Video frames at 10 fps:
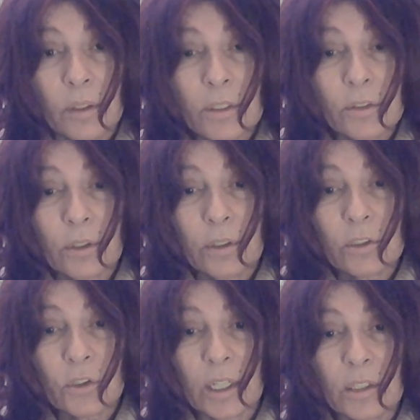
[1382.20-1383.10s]
Things are
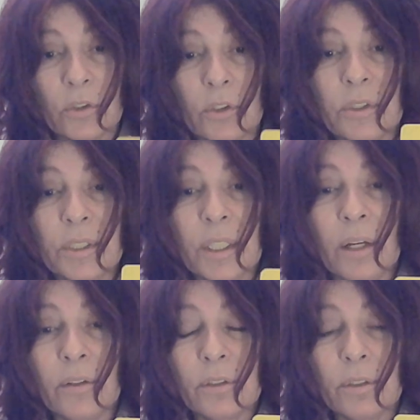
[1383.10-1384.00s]
going to change. You see
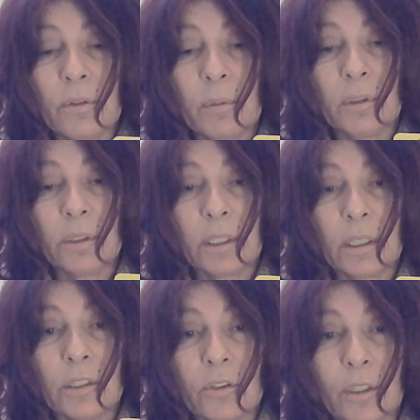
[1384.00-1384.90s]
how the two of them are
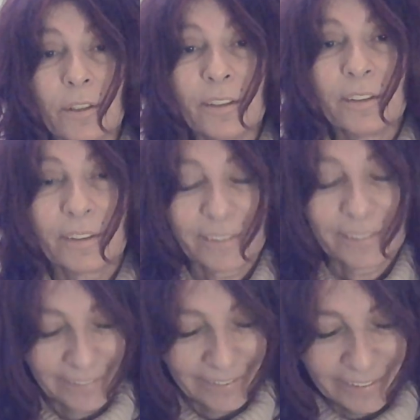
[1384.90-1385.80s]
looking at each other.
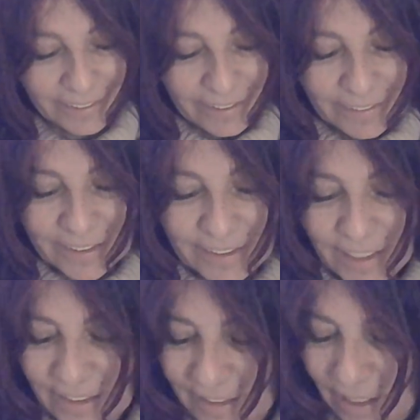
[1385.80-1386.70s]
The
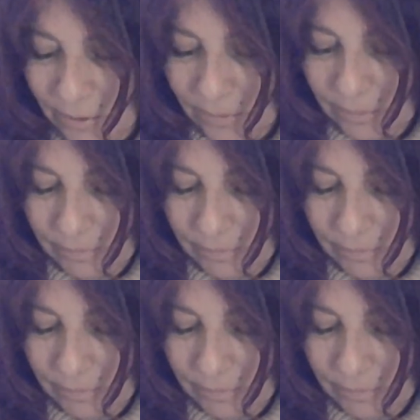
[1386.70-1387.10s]
sun is out.